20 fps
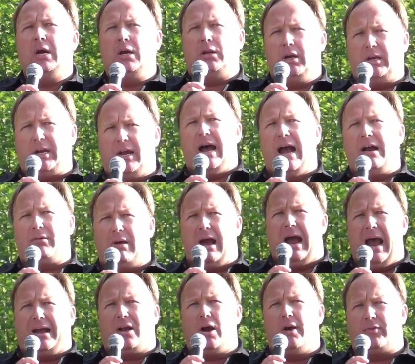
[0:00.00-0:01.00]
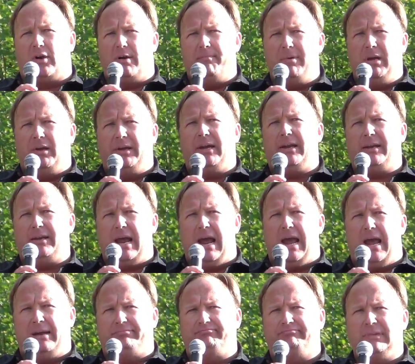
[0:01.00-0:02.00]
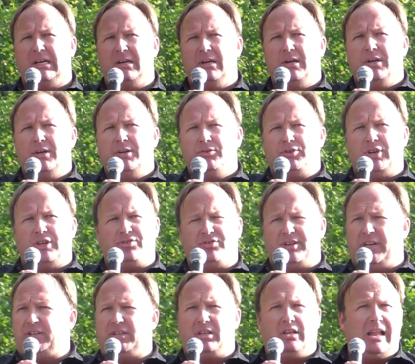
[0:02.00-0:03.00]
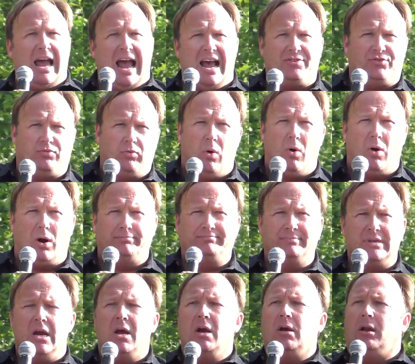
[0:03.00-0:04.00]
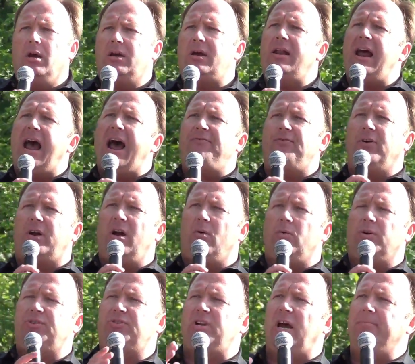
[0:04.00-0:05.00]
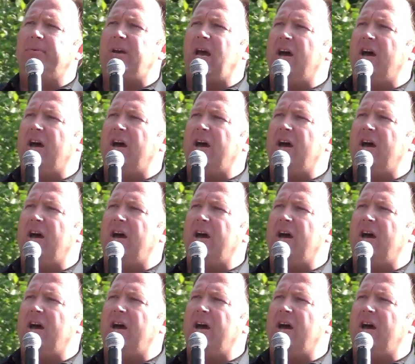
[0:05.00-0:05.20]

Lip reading: Look at Iraq, over 1 million dead just since the last war. Look at Africa, where some